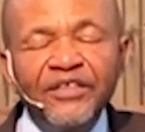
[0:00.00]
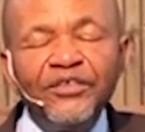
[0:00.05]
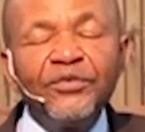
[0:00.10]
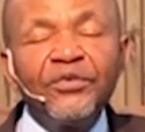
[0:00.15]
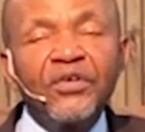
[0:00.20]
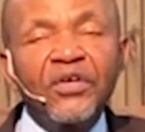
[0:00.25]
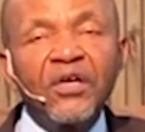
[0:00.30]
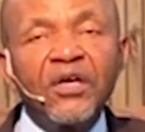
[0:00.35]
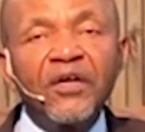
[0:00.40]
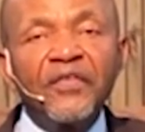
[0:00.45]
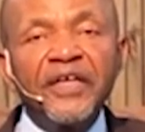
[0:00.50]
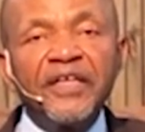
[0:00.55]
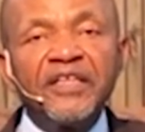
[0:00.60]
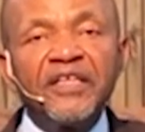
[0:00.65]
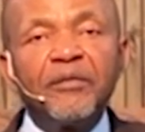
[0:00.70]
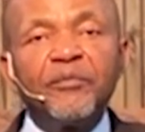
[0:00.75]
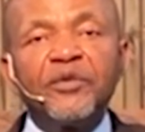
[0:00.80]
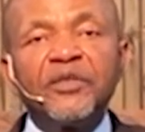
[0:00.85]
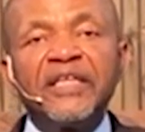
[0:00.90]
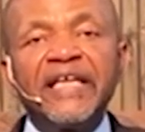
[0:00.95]
You can call that
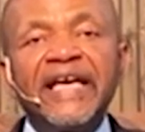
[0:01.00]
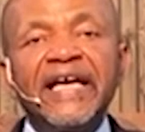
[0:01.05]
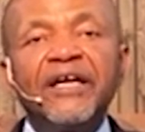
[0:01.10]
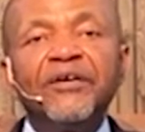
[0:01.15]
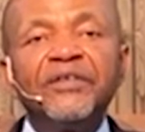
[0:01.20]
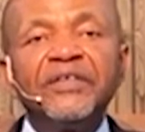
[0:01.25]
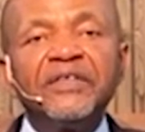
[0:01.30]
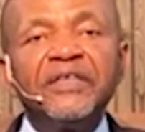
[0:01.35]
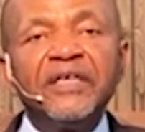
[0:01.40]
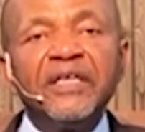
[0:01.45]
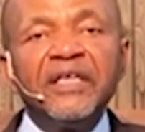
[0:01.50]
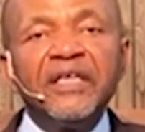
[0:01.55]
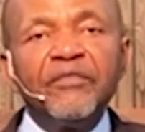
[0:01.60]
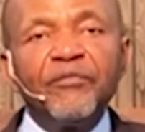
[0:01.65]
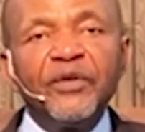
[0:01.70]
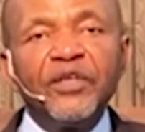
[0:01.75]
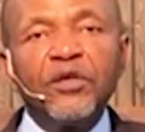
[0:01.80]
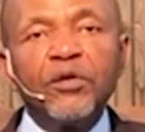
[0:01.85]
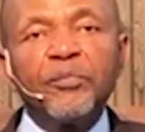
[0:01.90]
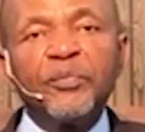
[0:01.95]
number now. And
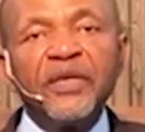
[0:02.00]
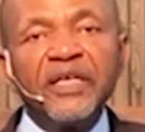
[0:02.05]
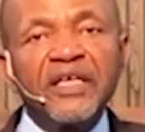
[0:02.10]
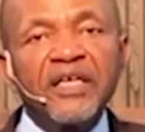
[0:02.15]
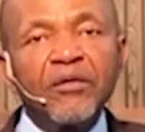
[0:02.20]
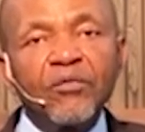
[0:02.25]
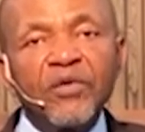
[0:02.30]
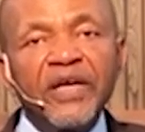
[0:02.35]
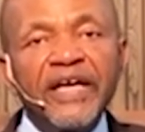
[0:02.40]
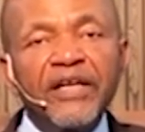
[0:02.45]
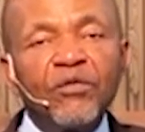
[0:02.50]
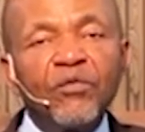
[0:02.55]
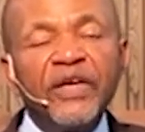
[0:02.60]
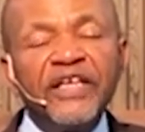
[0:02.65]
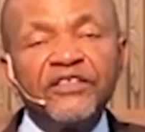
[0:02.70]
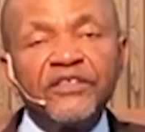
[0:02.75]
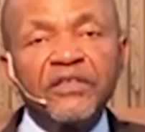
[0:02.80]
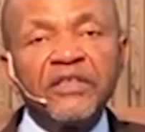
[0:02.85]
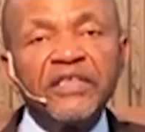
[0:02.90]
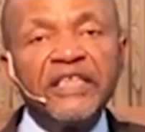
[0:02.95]
if you don't pick up right
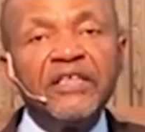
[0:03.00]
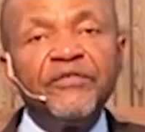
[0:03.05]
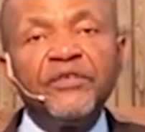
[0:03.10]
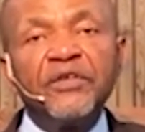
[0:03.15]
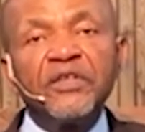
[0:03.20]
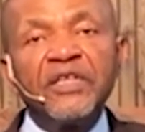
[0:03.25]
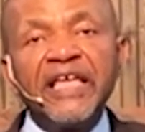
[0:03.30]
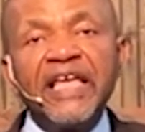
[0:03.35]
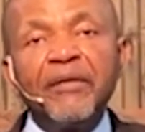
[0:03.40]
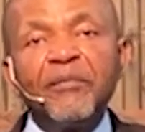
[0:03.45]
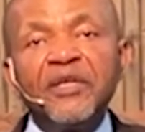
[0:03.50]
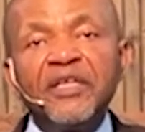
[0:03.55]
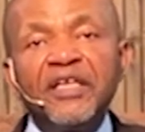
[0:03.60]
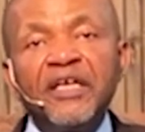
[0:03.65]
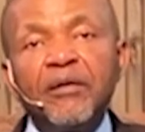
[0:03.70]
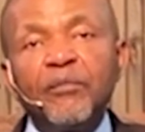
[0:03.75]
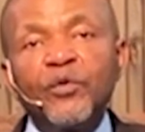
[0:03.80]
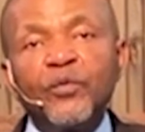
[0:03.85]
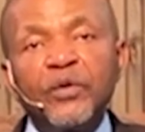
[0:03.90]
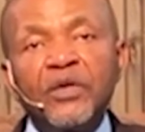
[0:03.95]
away, just leave your name and
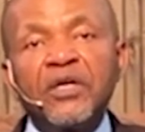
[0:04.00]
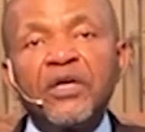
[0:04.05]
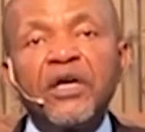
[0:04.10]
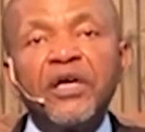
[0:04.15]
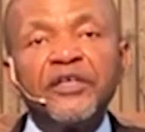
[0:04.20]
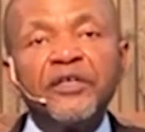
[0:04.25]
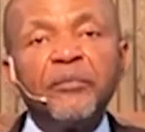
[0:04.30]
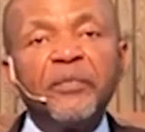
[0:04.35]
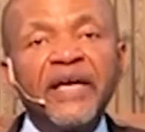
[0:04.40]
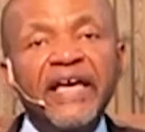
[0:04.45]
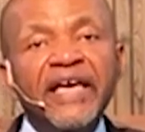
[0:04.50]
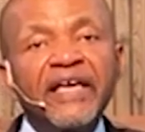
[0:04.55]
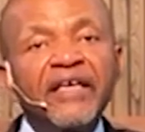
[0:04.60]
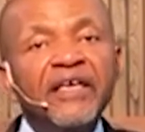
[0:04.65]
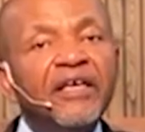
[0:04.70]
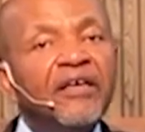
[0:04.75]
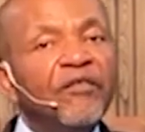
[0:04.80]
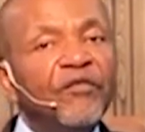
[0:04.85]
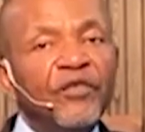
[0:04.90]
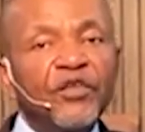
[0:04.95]
number. We'll call you back.
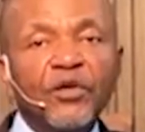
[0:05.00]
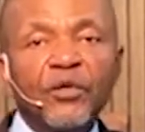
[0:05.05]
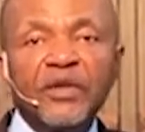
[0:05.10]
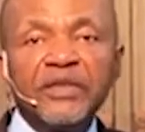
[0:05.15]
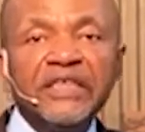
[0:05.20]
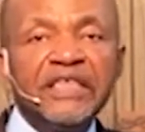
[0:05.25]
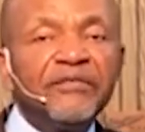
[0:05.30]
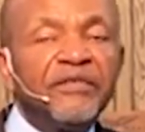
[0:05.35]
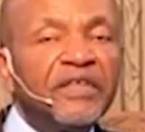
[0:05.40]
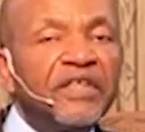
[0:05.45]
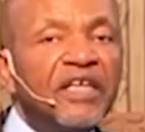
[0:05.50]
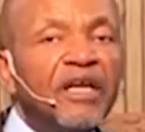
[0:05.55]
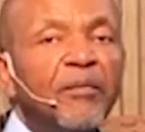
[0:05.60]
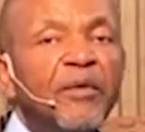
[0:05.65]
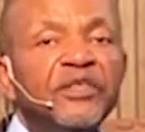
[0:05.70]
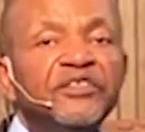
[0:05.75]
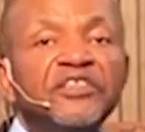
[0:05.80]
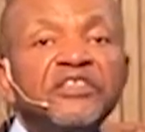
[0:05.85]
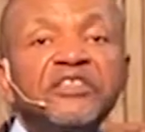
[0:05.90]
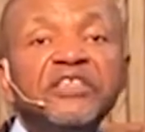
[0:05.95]
If you don't leave a
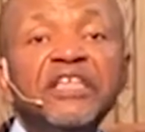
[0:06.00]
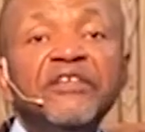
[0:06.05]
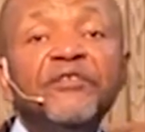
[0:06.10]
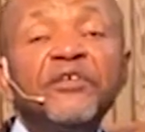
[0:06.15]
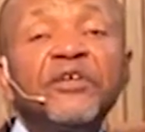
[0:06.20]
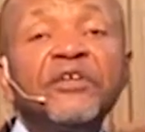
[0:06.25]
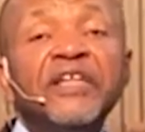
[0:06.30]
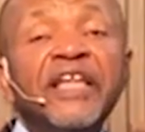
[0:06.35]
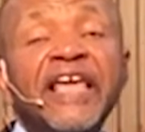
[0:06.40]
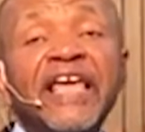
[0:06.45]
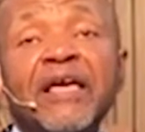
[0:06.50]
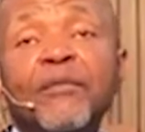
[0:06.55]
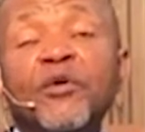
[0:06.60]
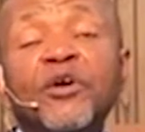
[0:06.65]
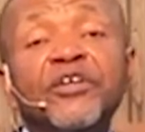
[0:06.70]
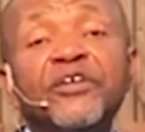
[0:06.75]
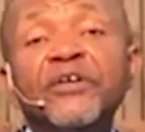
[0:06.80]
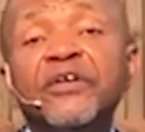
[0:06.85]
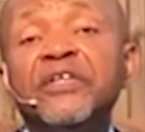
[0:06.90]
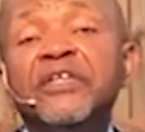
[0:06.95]
number, just leave your name
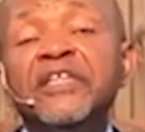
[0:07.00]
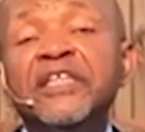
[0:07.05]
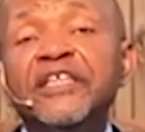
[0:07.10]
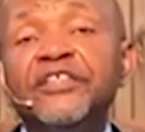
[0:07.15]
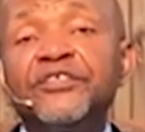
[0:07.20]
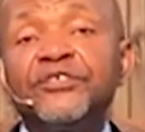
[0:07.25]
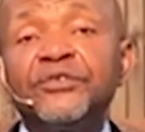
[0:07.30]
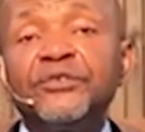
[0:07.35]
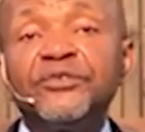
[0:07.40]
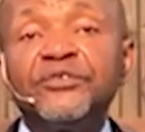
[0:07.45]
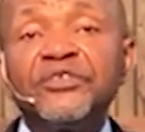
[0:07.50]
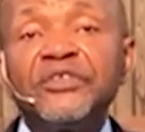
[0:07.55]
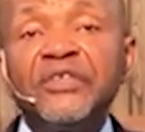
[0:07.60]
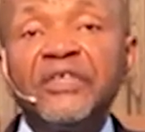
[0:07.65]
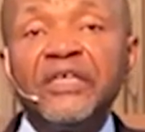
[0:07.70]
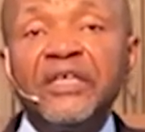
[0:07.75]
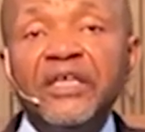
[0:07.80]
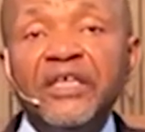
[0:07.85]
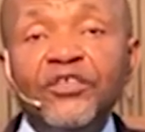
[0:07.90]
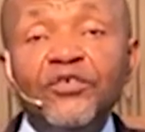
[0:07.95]
or your initials.
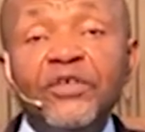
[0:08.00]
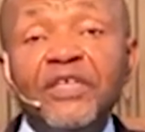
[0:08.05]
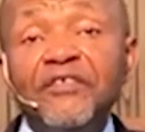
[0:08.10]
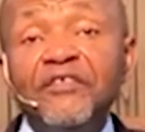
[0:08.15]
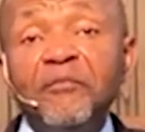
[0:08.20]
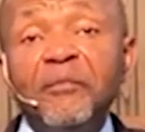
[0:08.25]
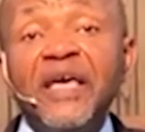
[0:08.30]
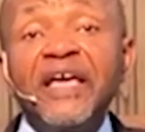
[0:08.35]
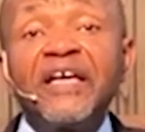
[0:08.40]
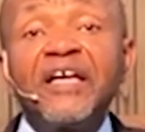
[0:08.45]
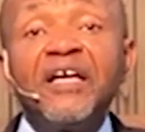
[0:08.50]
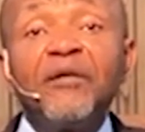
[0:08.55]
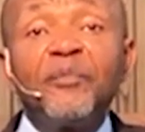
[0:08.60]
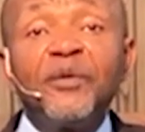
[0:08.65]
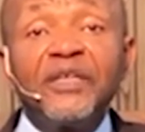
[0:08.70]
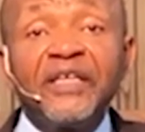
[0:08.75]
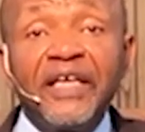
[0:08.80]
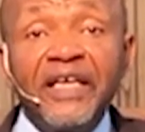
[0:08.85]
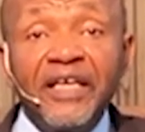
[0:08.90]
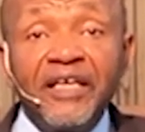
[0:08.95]
You can even make up
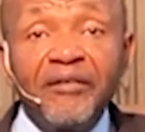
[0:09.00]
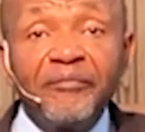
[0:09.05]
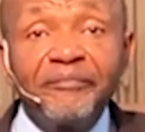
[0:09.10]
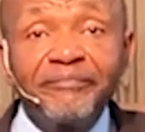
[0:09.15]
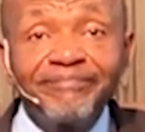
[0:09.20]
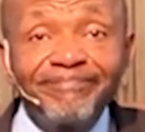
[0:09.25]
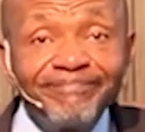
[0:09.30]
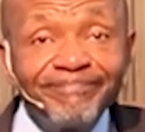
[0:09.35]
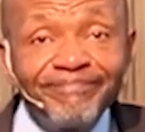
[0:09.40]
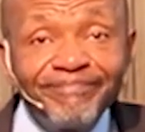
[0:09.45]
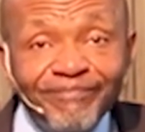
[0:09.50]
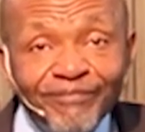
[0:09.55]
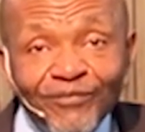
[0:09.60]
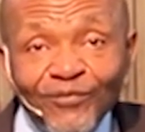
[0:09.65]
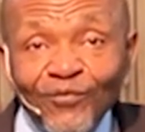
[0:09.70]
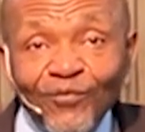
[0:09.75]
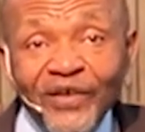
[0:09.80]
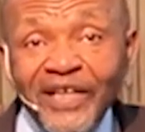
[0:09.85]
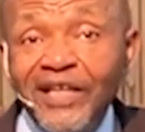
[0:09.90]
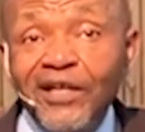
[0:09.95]
a name.
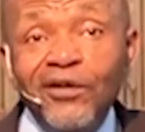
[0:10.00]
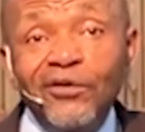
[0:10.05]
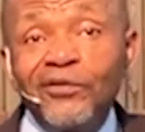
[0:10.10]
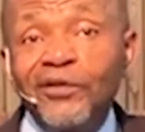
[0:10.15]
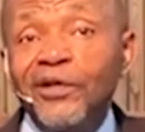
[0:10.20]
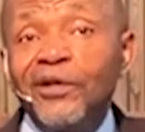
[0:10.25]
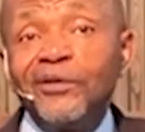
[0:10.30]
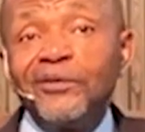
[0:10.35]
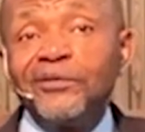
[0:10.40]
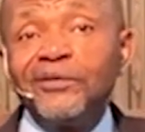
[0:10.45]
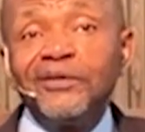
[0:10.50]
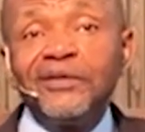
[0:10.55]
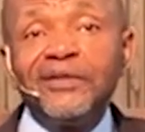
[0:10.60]
We don't know.